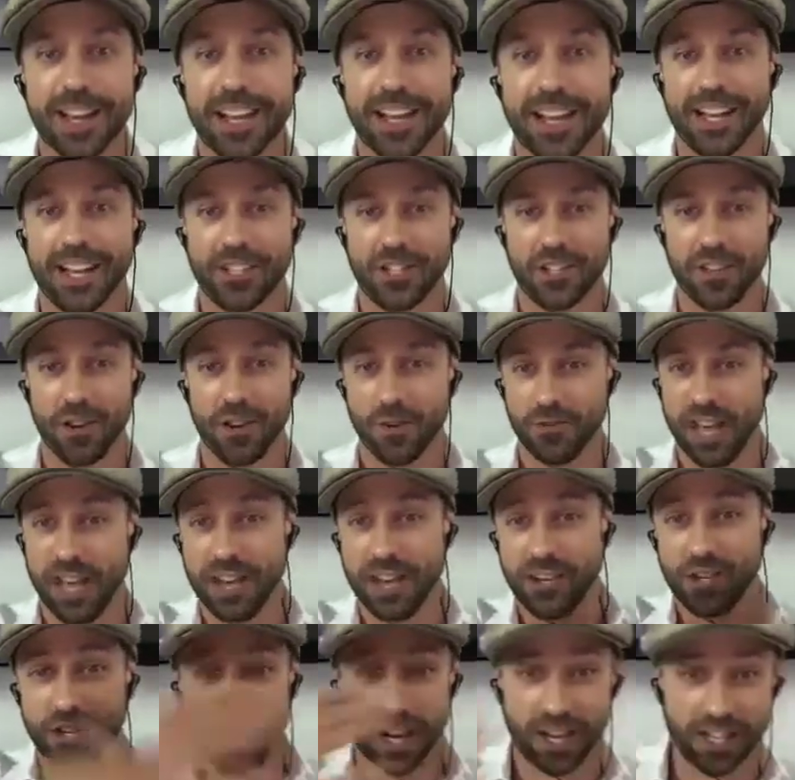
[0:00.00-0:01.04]
And so they
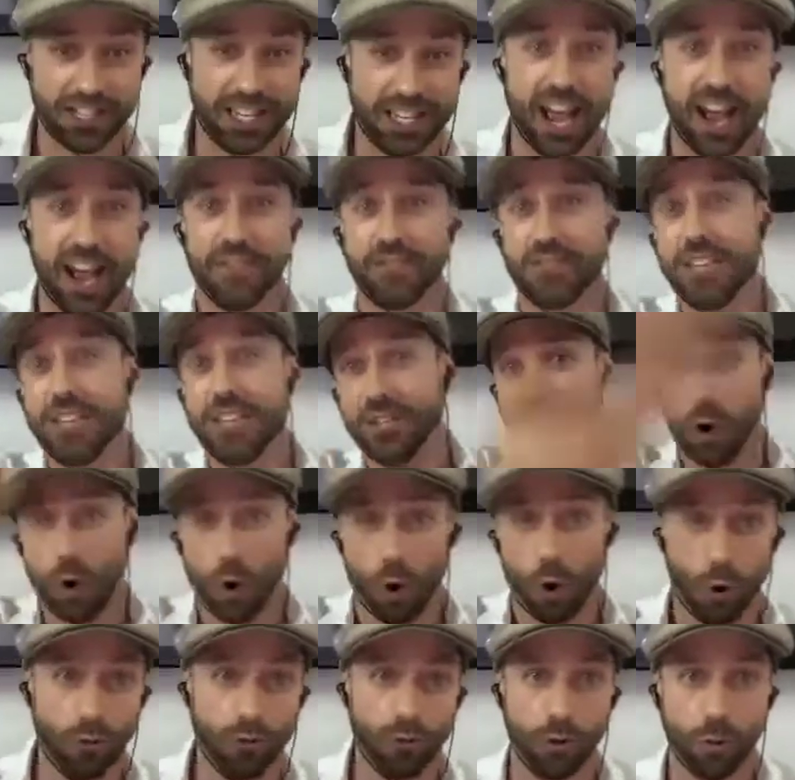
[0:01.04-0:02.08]
just have this
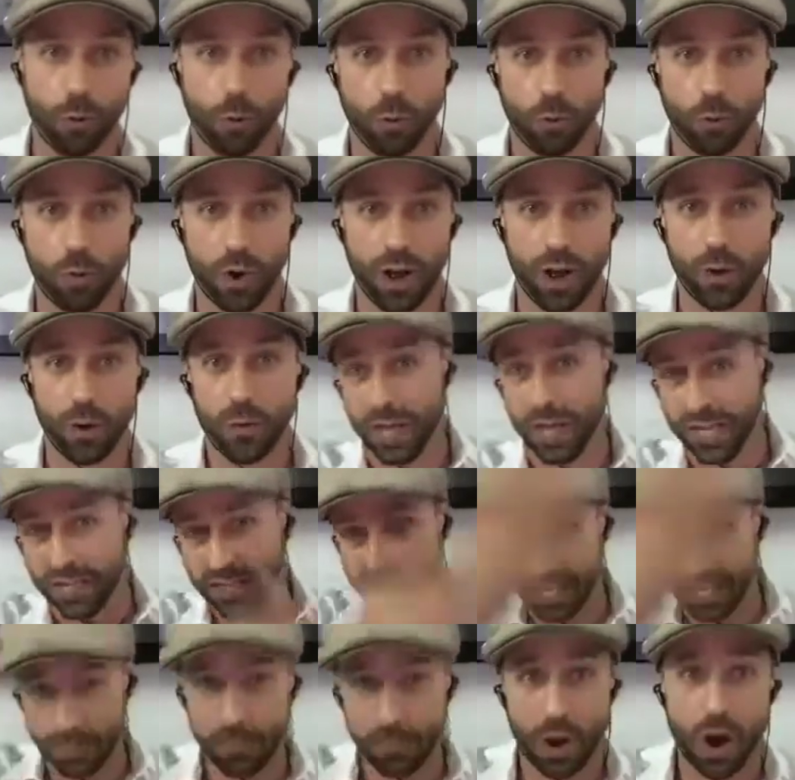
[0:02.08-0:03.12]

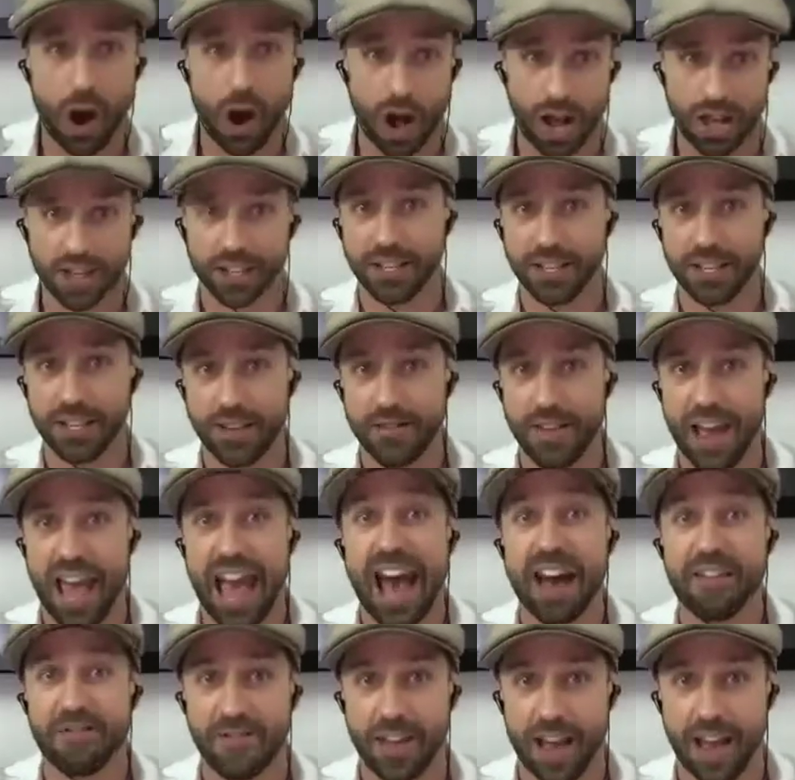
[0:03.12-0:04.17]
overwhelmingly positive
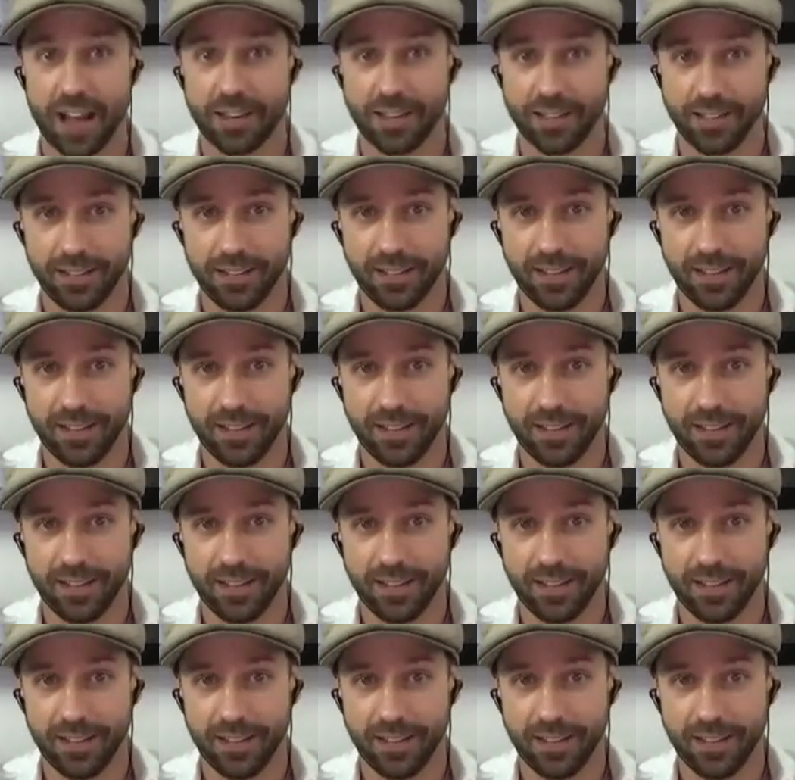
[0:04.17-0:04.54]
affect.